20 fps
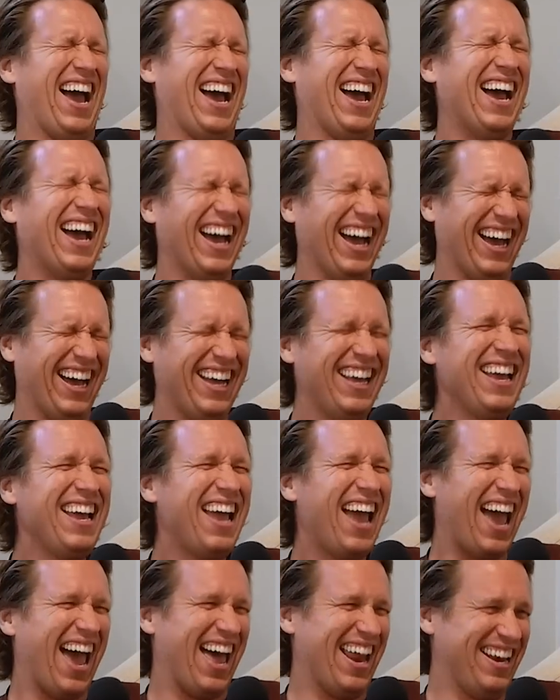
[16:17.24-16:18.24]
Yeah.
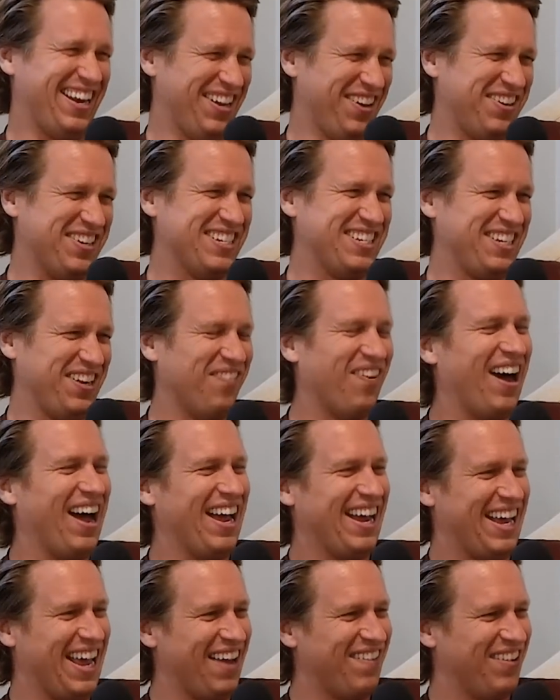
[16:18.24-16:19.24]
And you can see why
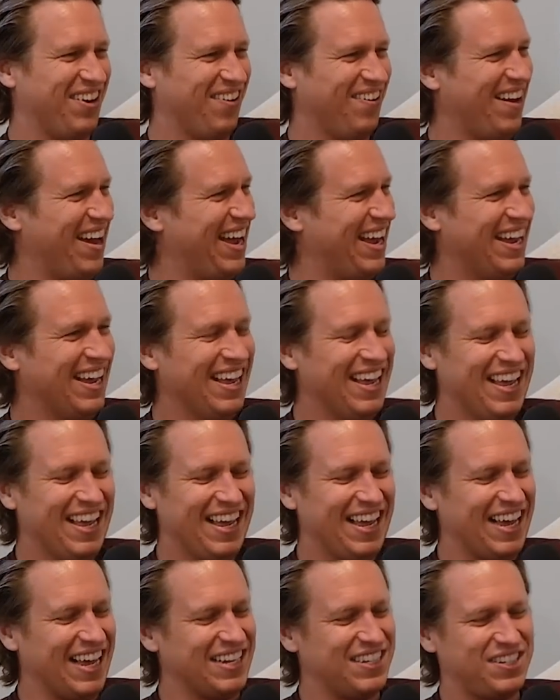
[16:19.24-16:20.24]
I gave it away.
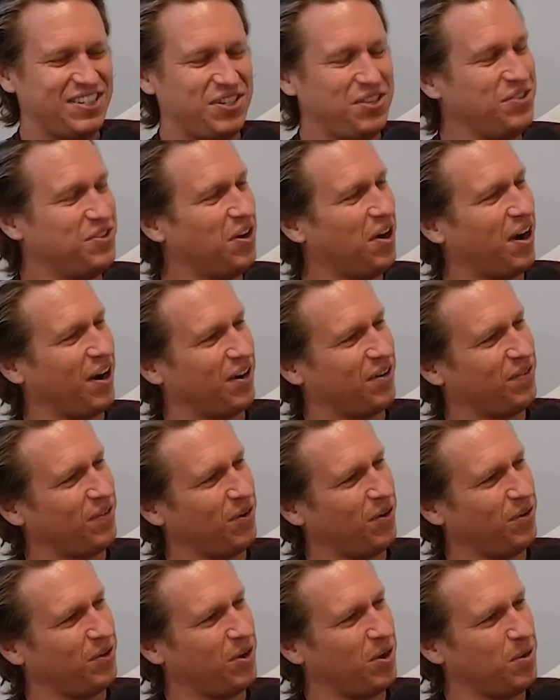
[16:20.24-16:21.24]
Yeah. It's too dark for old